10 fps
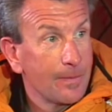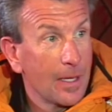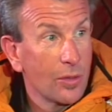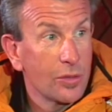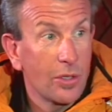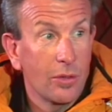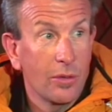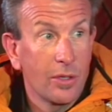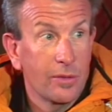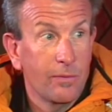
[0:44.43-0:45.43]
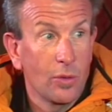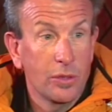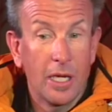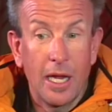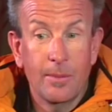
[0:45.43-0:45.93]
I used to do this
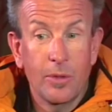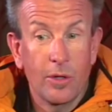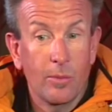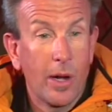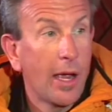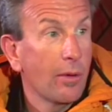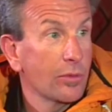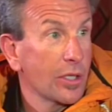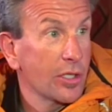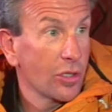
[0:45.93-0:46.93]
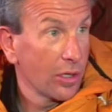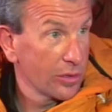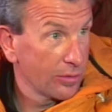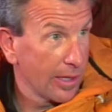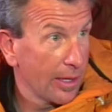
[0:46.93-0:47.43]
full-time year-round, teach in
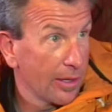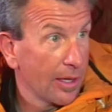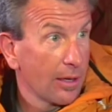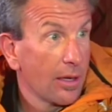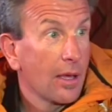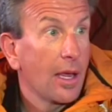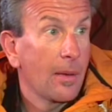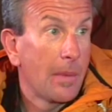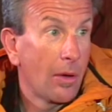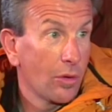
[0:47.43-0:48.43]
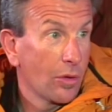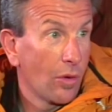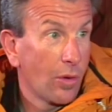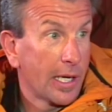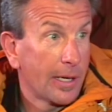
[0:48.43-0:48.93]
Australia and Mount Hood,
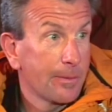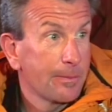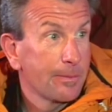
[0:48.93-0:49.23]
Oregon.